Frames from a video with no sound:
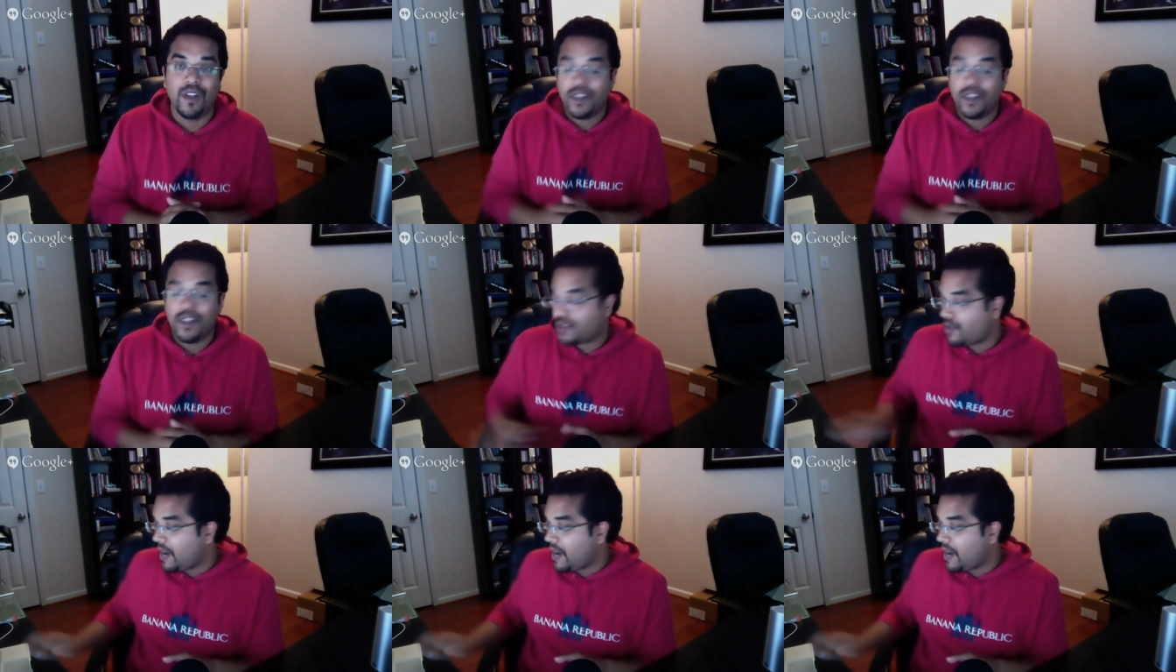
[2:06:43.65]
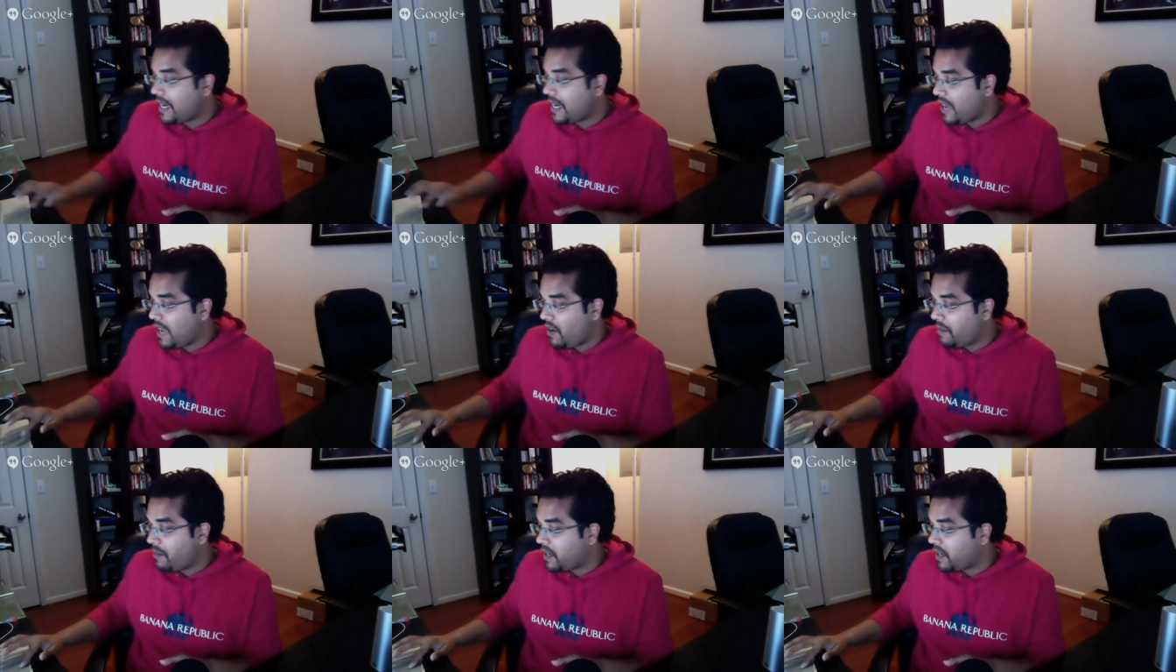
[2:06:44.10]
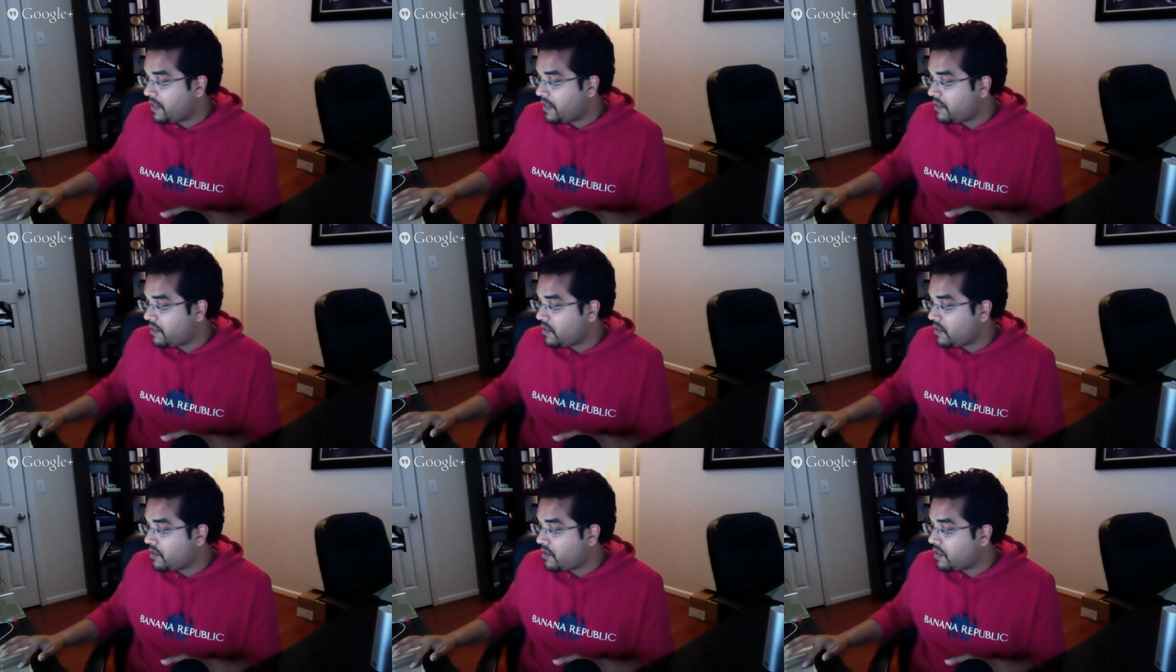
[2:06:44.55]
So right now, I'm going
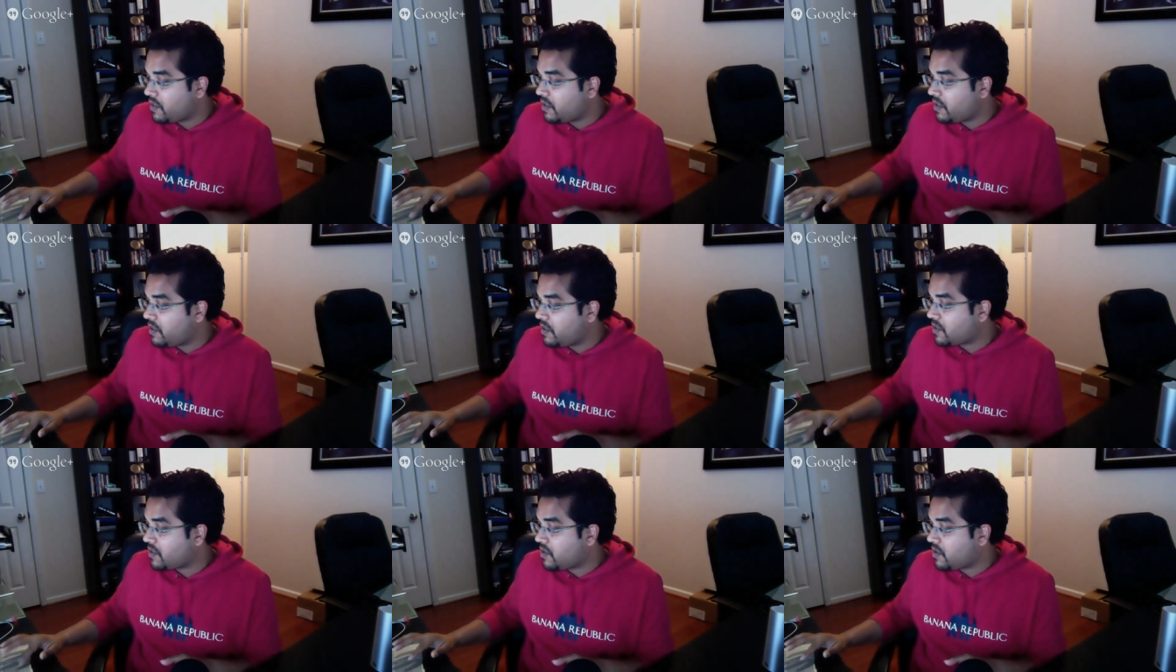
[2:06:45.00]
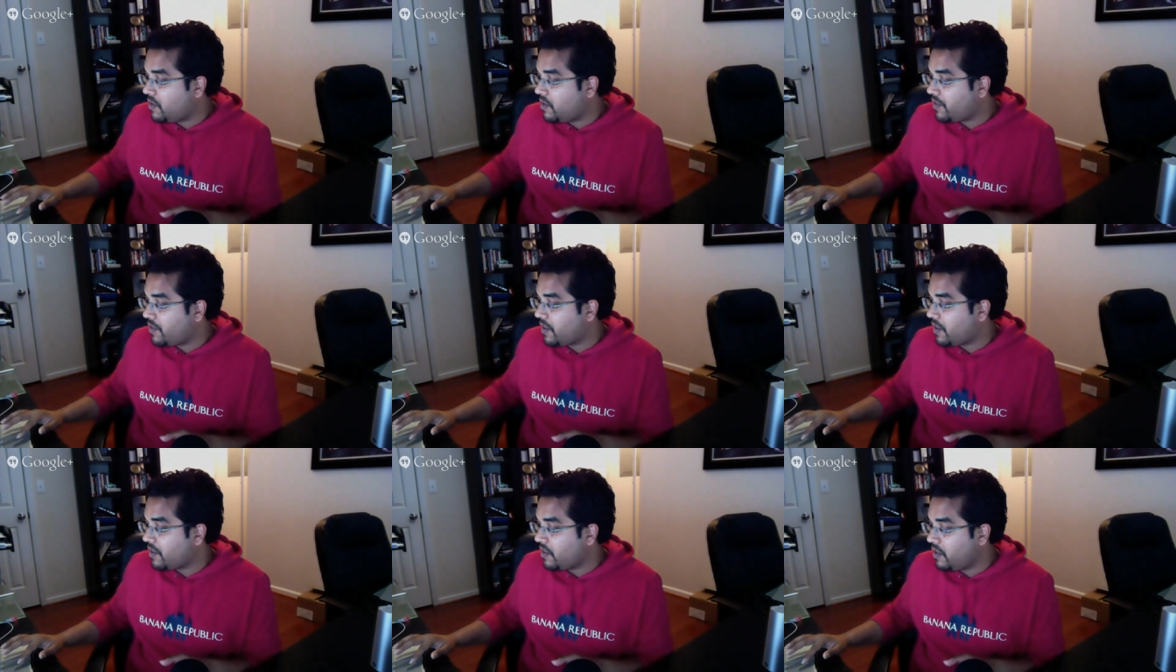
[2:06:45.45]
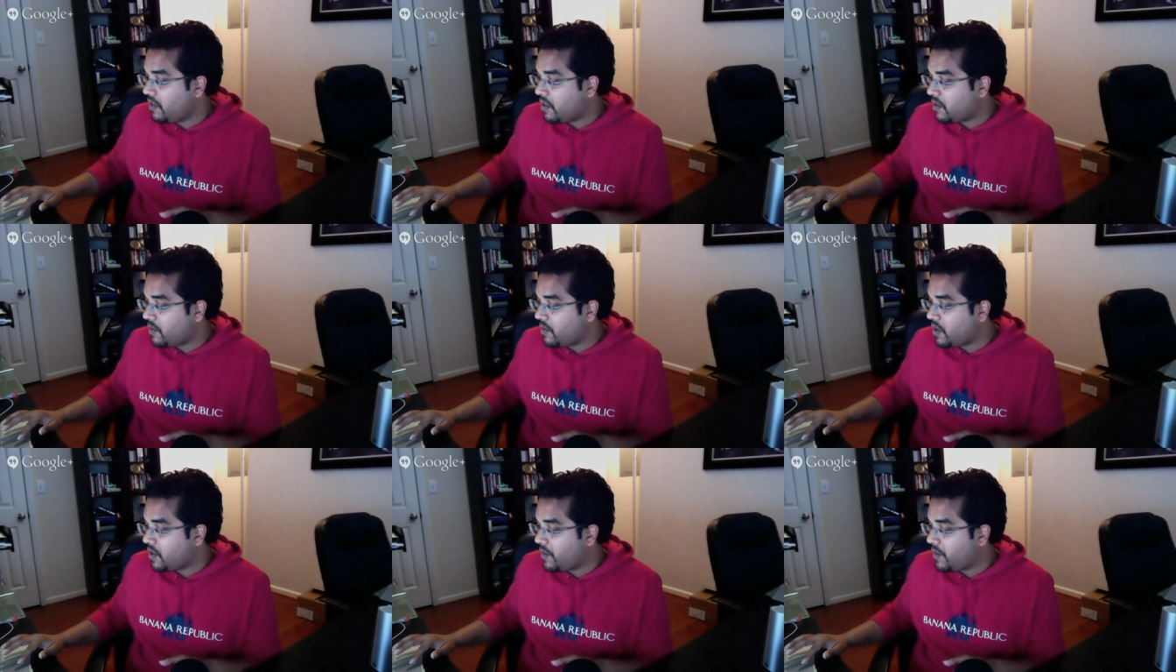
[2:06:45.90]
to just go over here and look
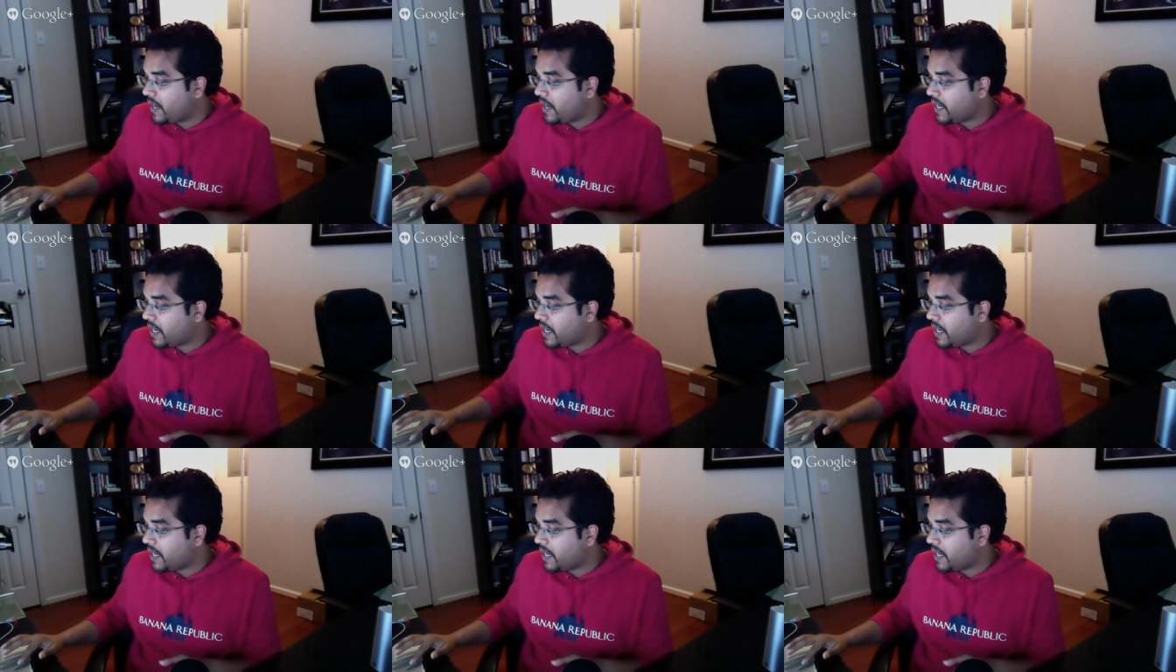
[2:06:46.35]
real quick